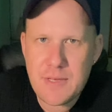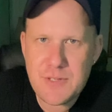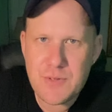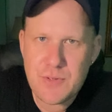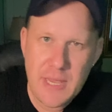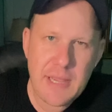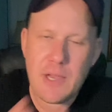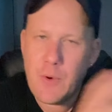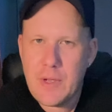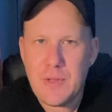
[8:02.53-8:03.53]
is to take
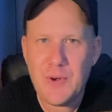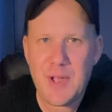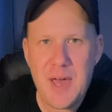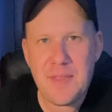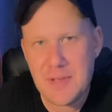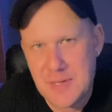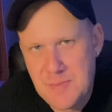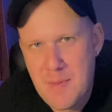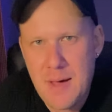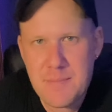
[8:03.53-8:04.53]
a quick look at these
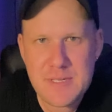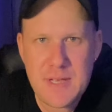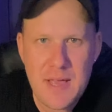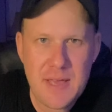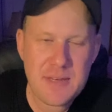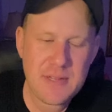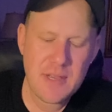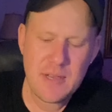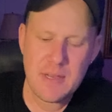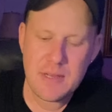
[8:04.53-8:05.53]
maps and
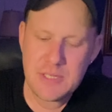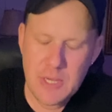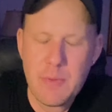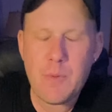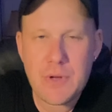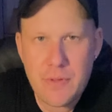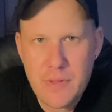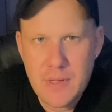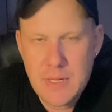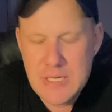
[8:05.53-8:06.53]
tell me what you
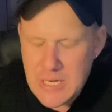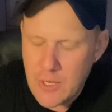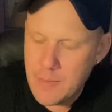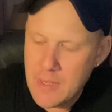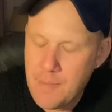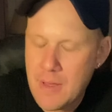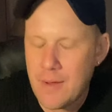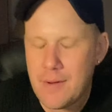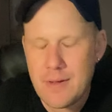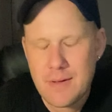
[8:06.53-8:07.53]
think. Tell me
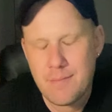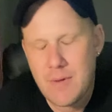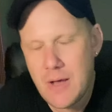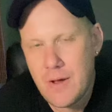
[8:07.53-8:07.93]
about my